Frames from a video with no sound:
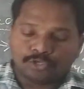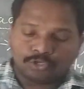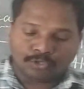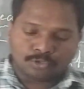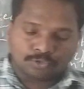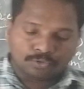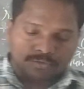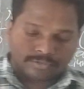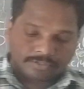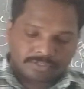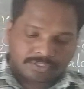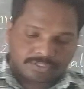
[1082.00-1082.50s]

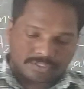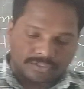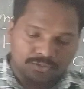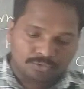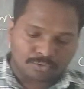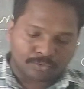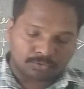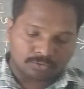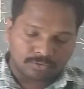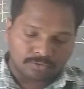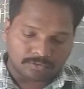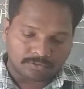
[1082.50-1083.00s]
used
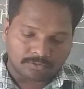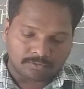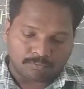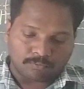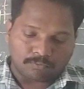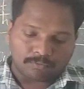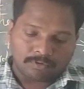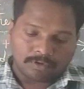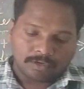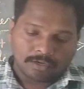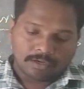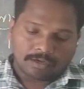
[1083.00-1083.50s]
to
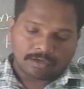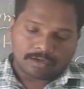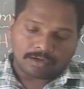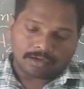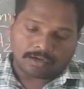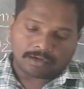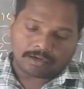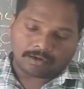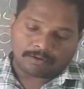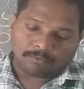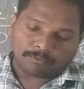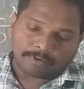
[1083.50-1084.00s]

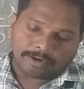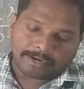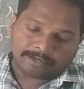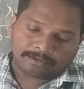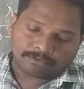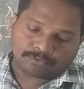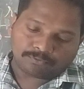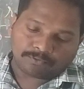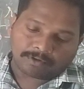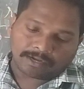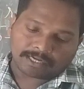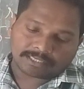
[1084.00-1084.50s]

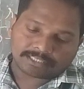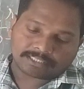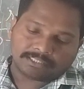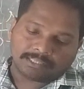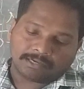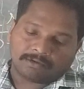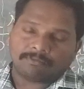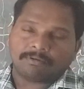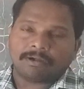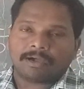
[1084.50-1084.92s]
whitewash the